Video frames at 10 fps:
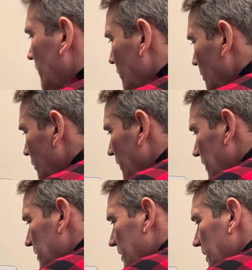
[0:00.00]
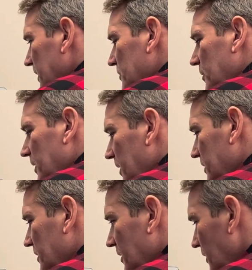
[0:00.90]
We'll move on to the next one
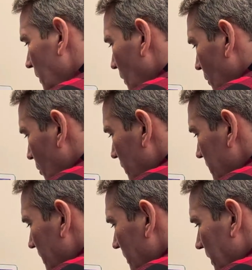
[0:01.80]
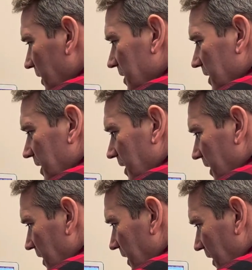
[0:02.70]
next. What's something that's
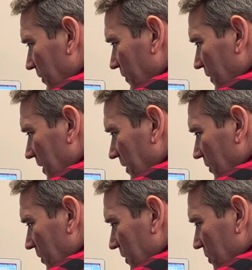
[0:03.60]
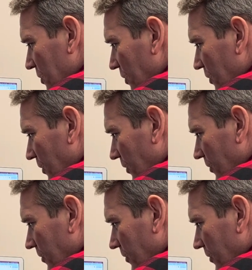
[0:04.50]
infinite or eternal?